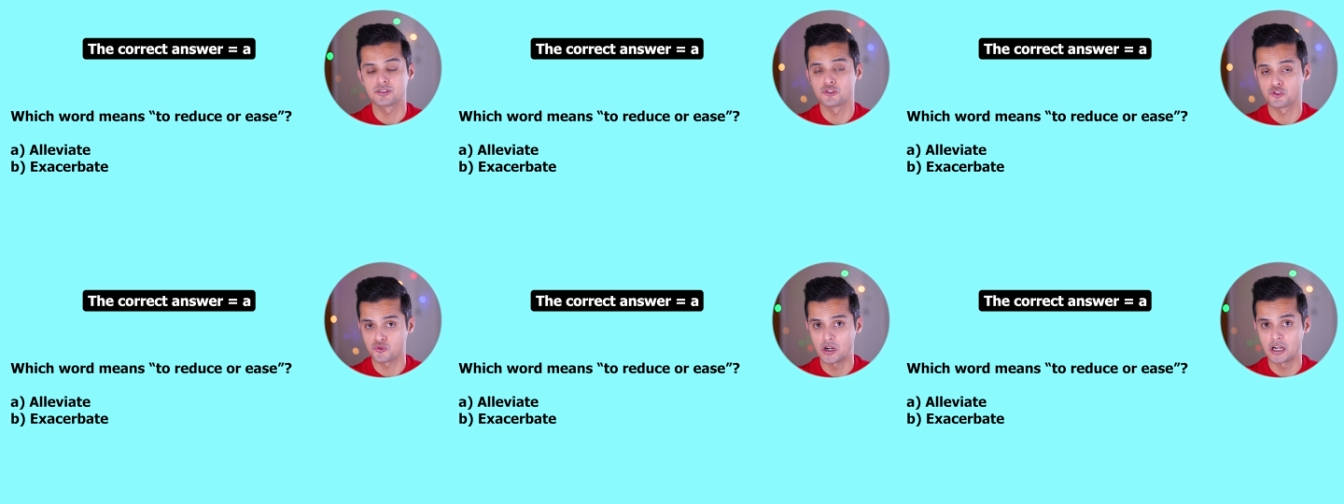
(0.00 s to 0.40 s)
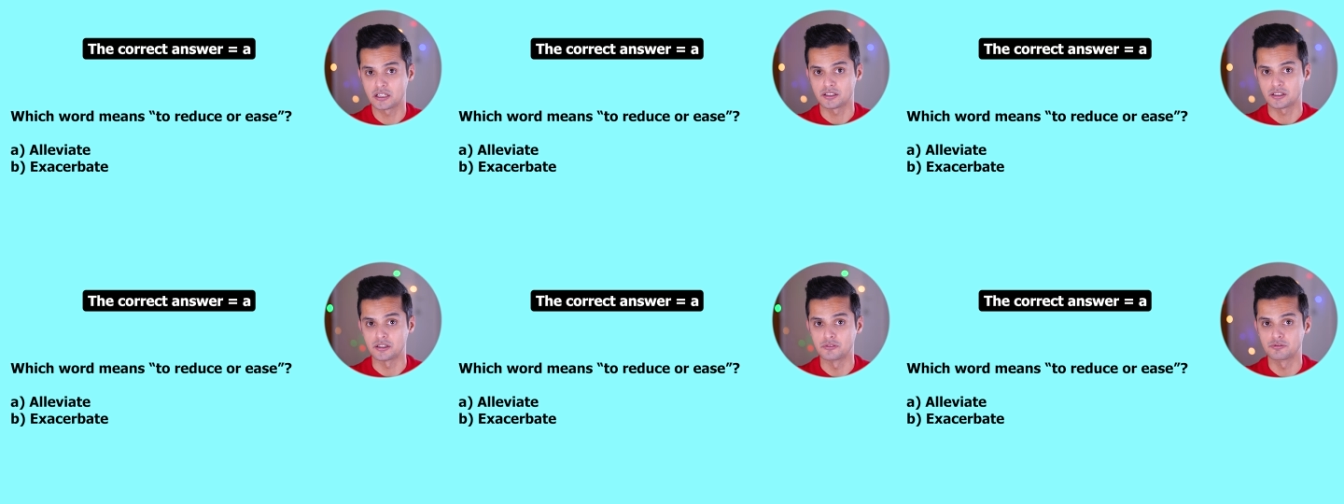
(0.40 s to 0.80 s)

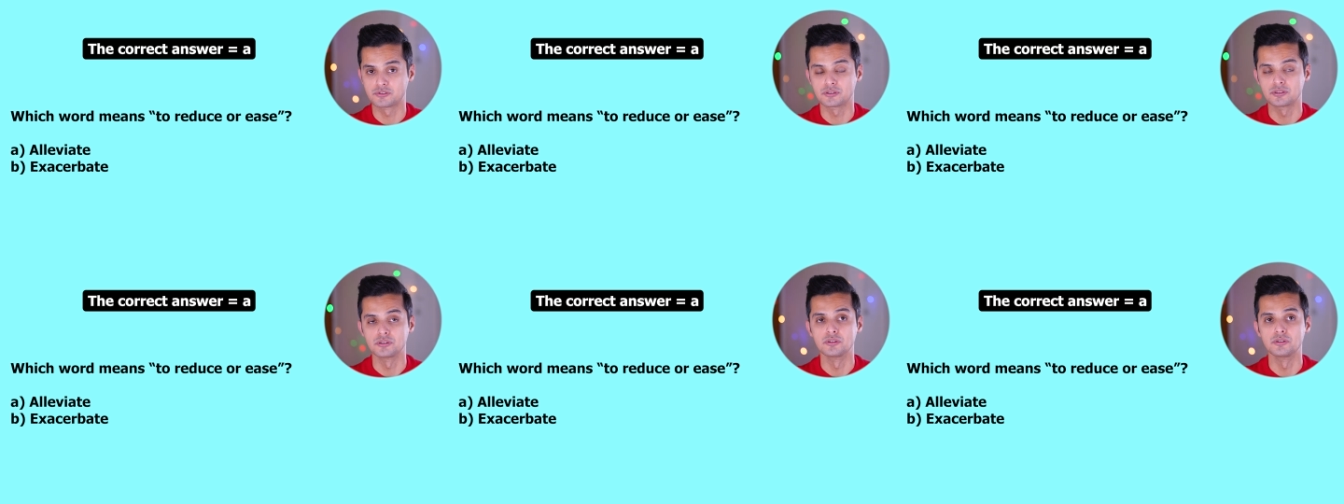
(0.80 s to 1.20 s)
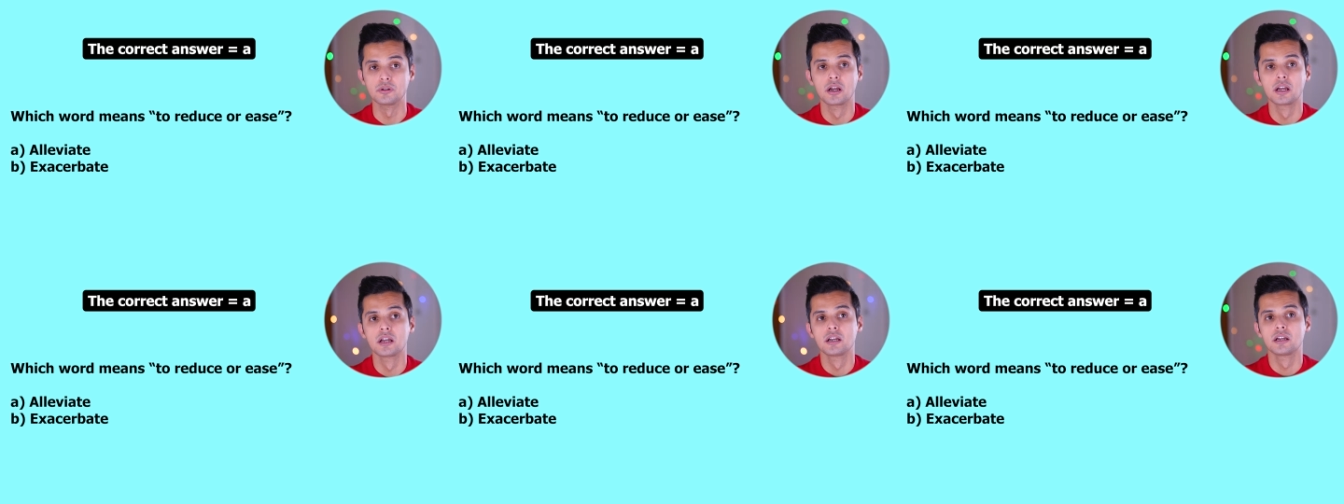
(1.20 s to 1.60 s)
destructive, to
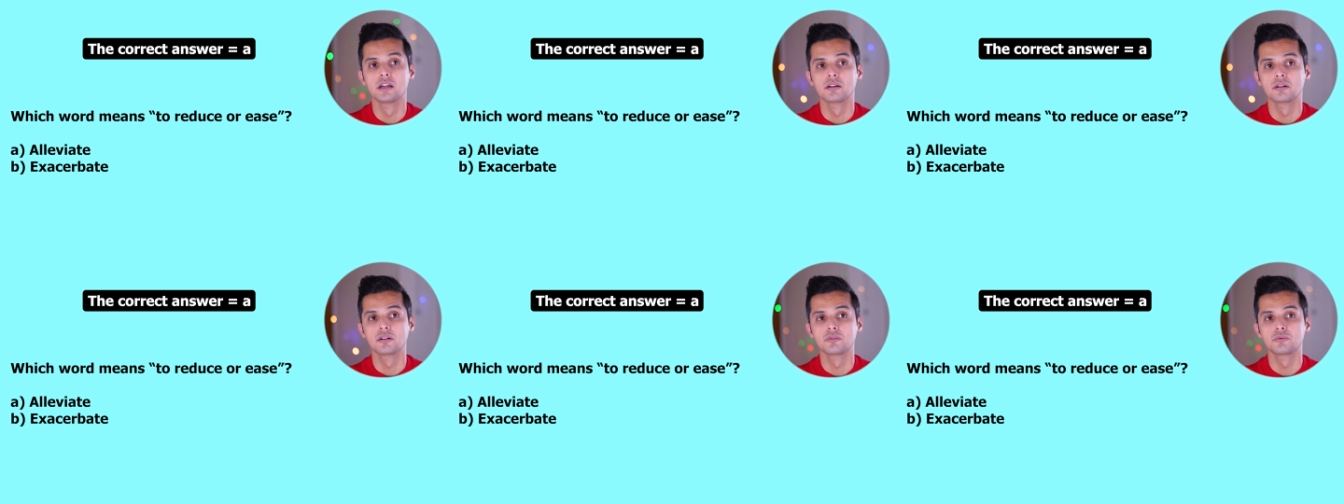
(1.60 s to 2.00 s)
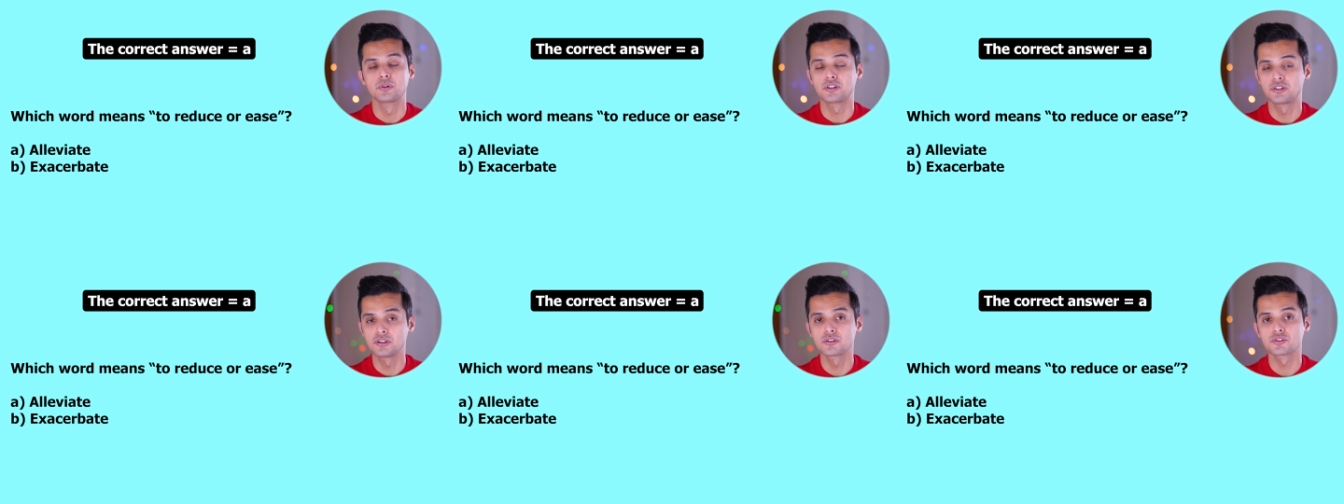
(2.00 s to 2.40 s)

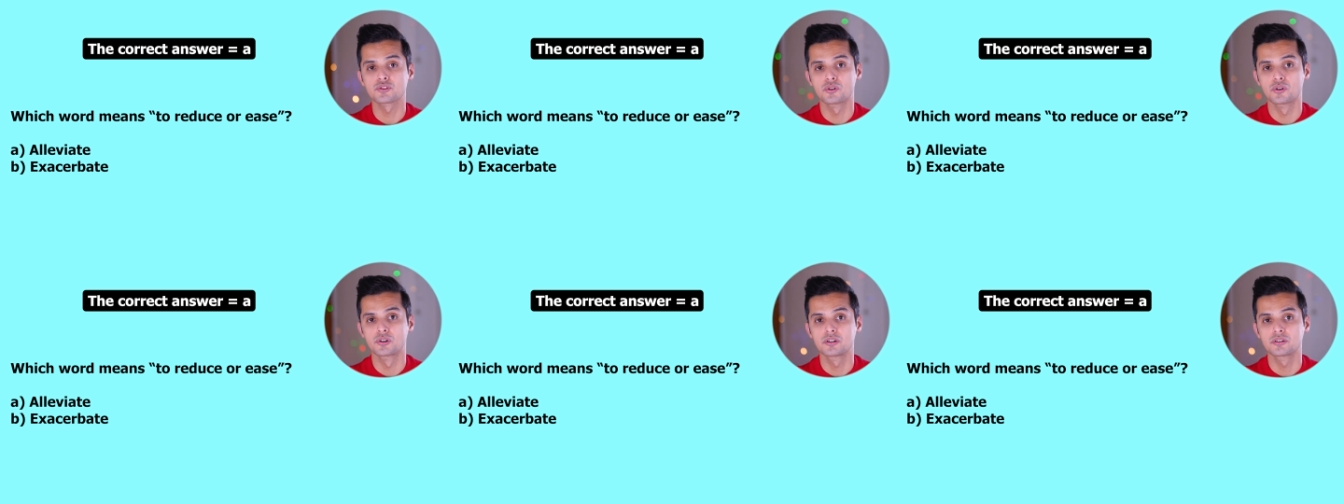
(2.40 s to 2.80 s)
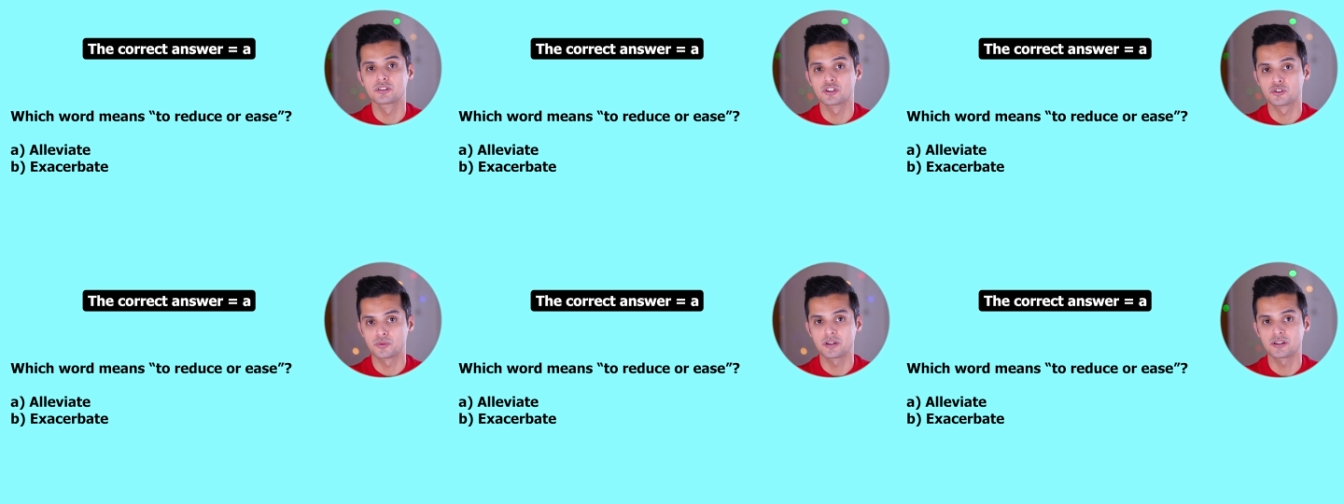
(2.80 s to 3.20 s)
reduce or
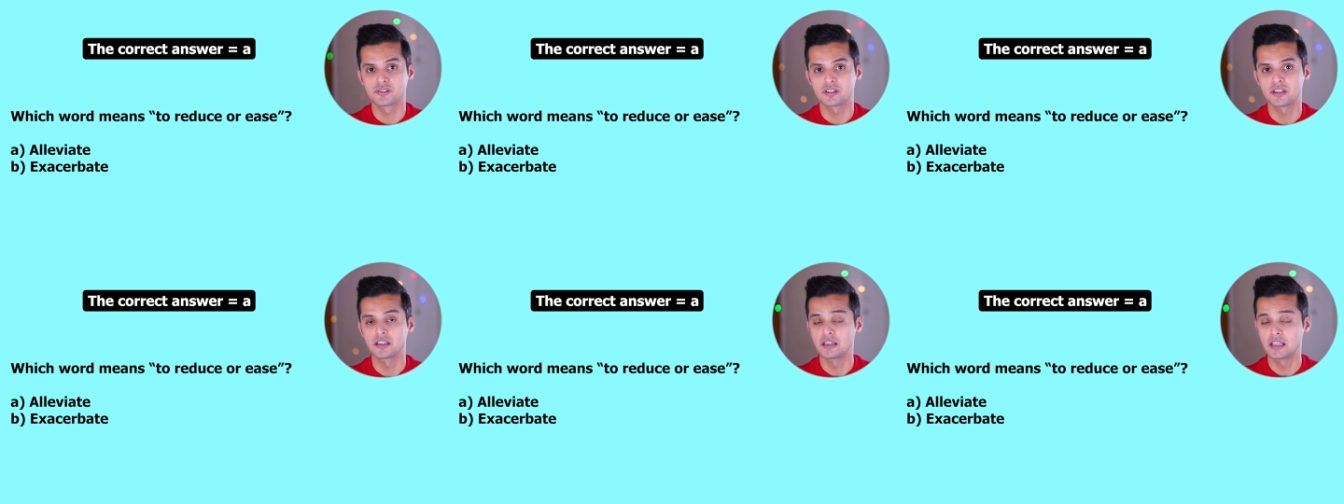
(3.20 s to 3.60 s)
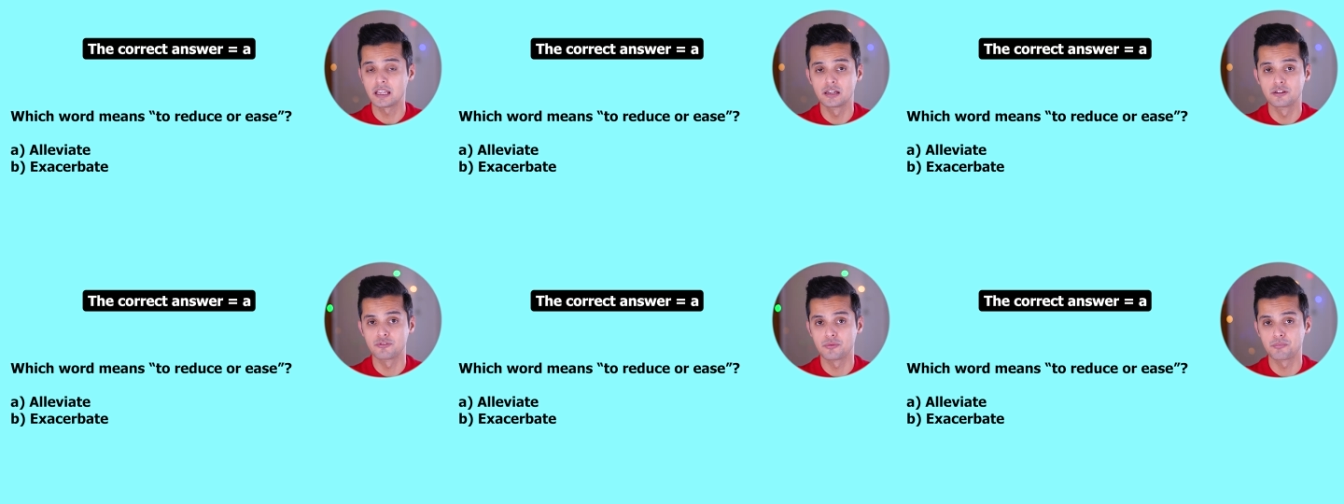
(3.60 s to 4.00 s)
decrease the
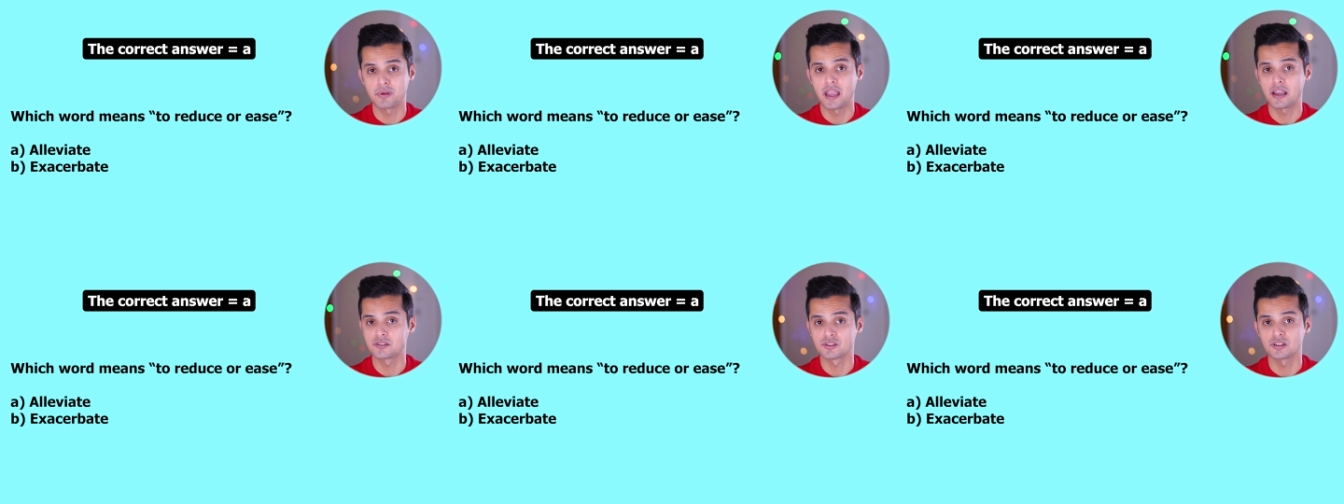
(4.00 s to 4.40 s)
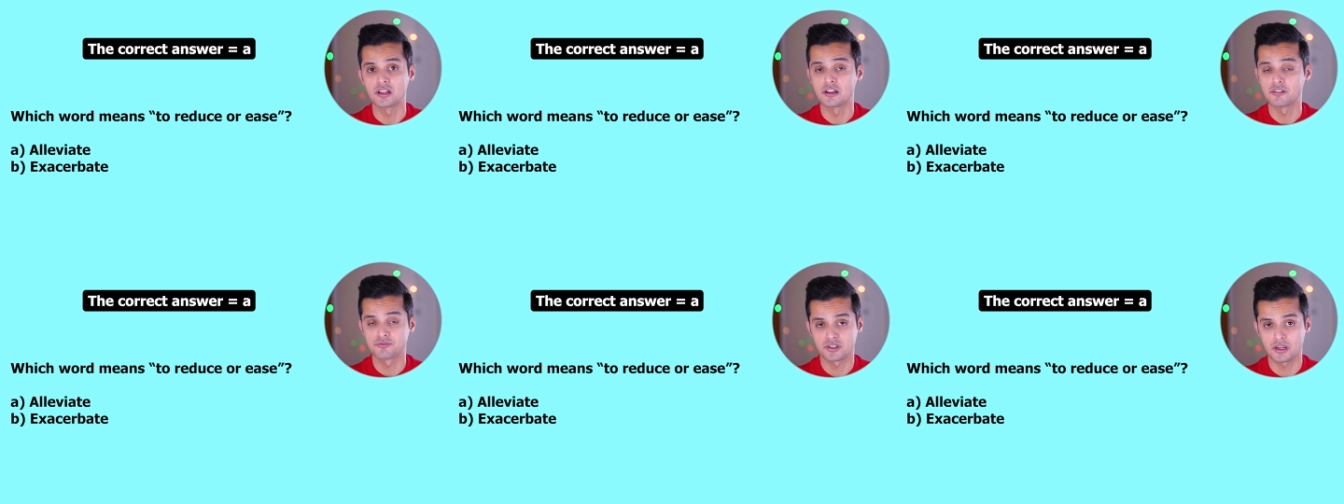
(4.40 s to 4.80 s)
negative impacts
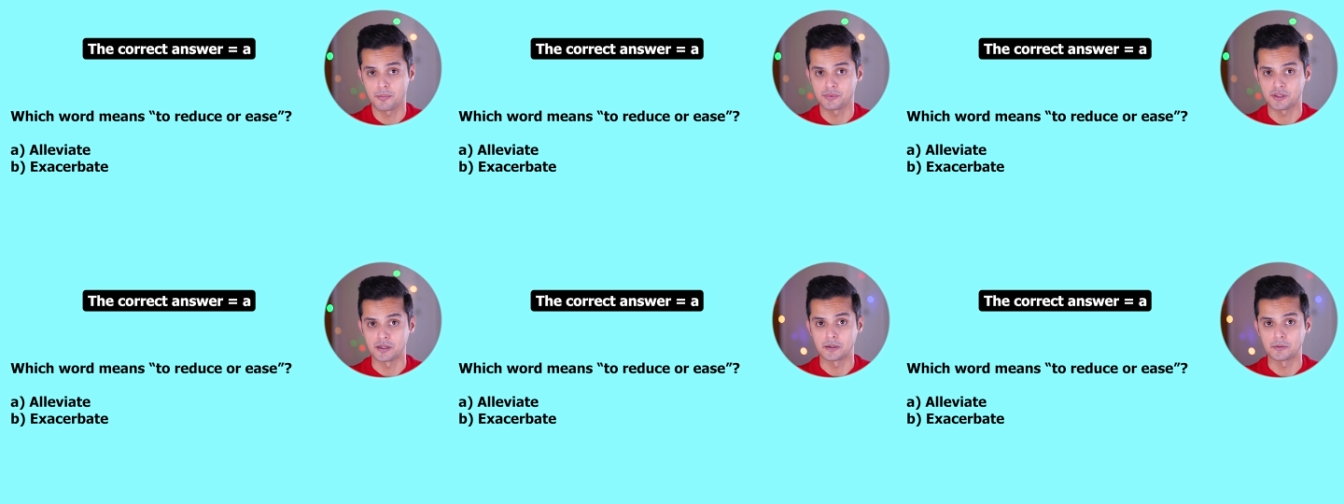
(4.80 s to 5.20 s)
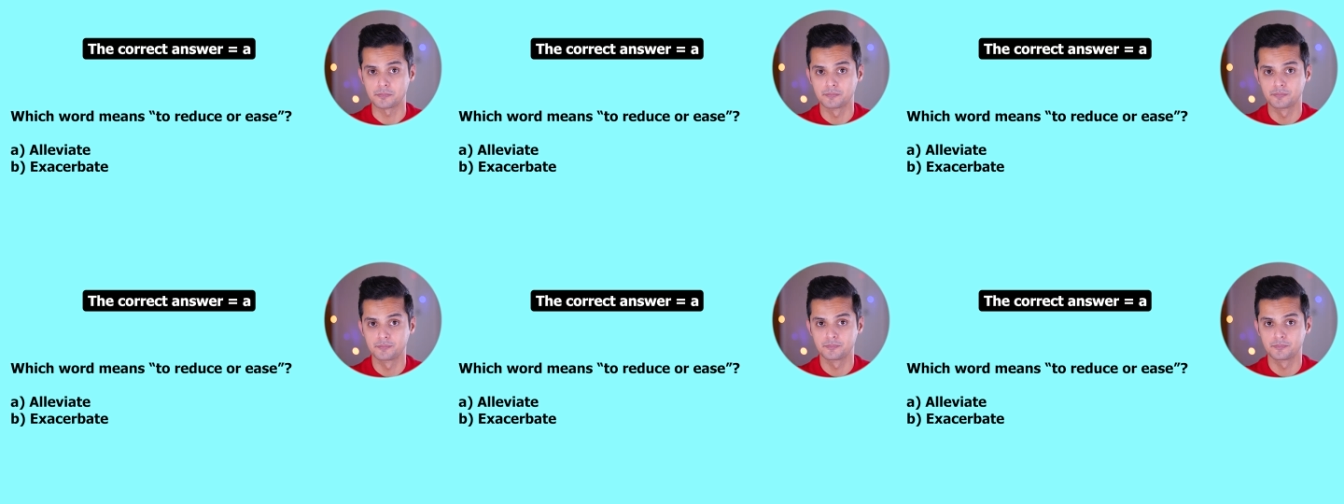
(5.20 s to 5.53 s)
of something.